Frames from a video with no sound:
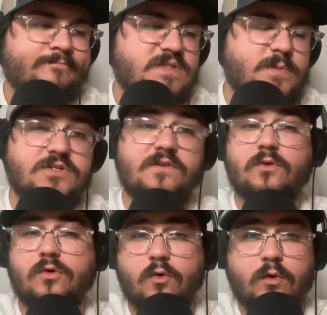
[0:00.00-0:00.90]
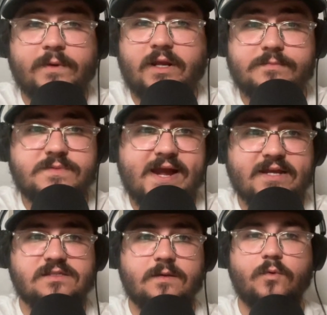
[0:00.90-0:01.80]
especially if Nolan Gorman comes back
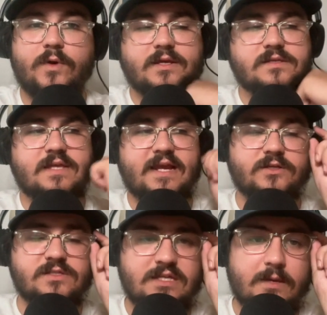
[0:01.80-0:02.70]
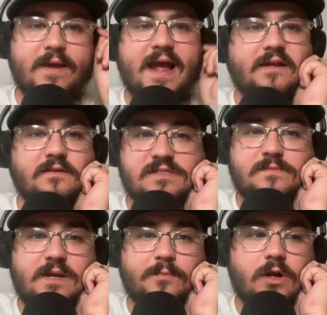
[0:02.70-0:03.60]
at some point, because I could see him back in
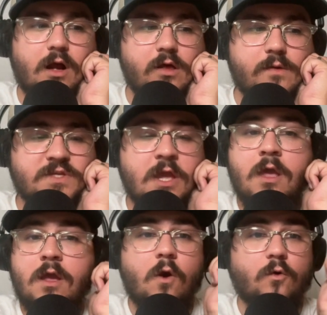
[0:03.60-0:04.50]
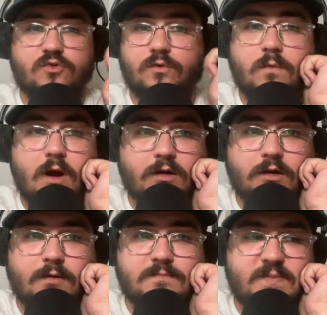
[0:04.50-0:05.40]
September call-ups, or Jordan Walker
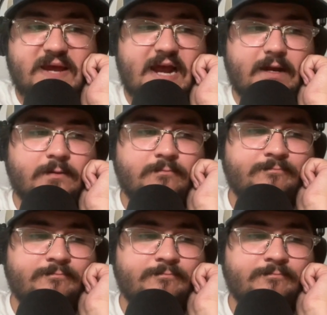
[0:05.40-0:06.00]
comes back.